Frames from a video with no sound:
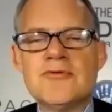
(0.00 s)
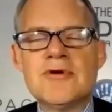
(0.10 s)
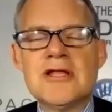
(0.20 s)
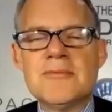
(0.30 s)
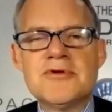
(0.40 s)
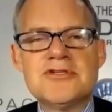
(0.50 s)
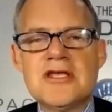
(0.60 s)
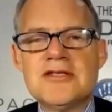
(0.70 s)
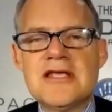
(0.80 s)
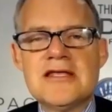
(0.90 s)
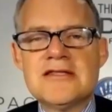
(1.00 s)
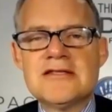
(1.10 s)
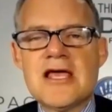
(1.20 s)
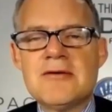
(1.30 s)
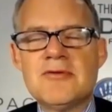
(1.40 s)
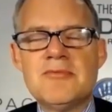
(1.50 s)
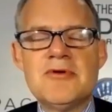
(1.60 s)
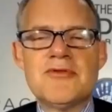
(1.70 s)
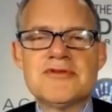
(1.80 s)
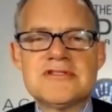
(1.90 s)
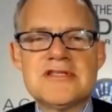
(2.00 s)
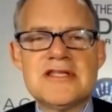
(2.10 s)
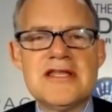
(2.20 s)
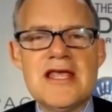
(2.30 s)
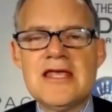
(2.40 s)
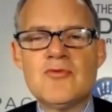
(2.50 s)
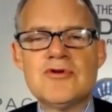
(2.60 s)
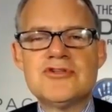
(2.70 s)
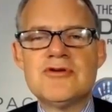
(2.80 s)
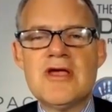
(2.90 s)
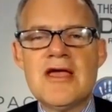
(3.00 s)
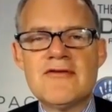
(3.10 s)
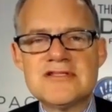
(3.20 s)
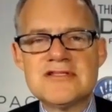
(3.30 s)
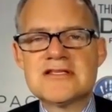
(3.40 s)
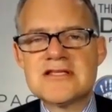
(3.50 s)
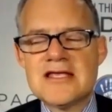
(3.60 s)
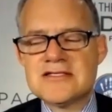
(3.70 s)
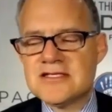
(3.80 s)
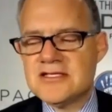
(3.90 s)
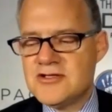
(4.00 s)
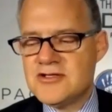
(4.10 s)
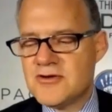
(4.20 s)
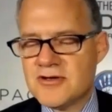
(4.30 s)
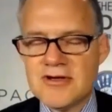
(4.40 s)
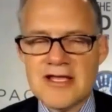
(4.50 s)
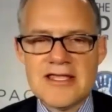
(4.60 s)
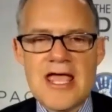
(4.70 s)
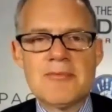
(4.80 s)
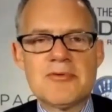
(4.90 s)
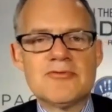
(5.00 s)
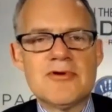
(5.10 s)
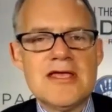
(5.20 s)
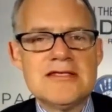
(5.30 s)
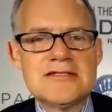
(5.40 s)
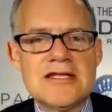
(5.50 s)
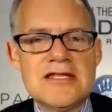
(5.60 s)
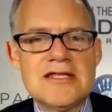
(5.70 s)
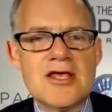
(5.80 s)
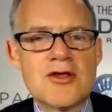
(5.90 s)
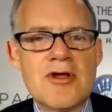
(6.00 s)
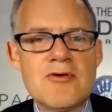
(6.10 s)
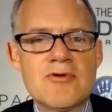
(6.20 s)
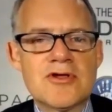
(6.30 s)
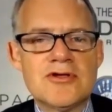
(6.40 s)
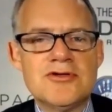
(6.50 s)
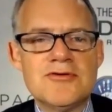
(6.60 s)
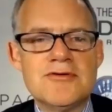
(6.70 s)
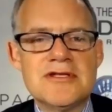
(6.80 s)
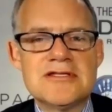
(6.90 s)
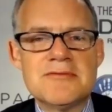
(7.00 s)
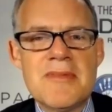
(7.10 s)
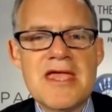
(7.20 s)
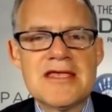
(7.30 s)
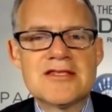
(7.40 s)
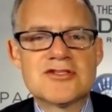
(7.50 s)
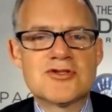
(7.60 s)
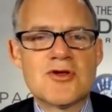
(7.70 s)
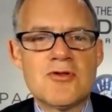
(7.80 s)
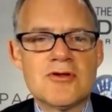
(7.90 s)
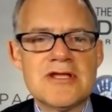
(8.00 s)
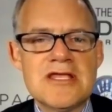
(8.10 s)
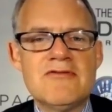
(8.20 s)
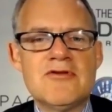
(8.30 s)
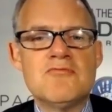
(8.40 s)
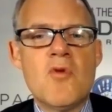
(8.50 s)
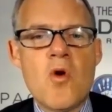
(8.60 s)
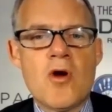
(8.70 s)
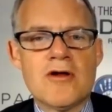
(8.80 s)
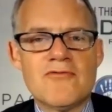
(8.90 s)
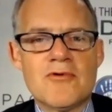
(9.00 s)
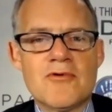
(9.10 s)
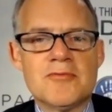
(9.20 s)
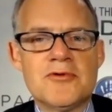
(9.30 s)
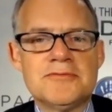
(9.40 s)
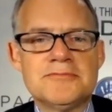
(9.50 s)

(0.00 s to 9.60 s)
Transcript: really appreciate you taking the time to be with us today, and wish you every success in your capital raise and in the great work you're doing to make solar even more affordable.